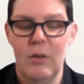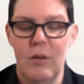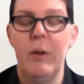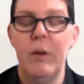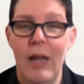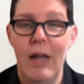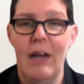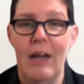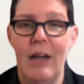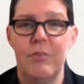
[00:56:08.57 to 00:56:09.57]
if you do
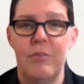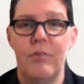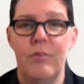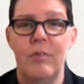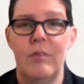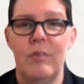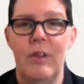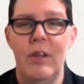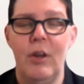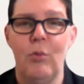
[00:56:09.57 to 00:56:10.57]
have,
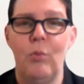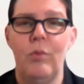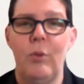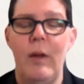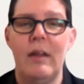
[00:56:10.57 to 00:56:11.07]
the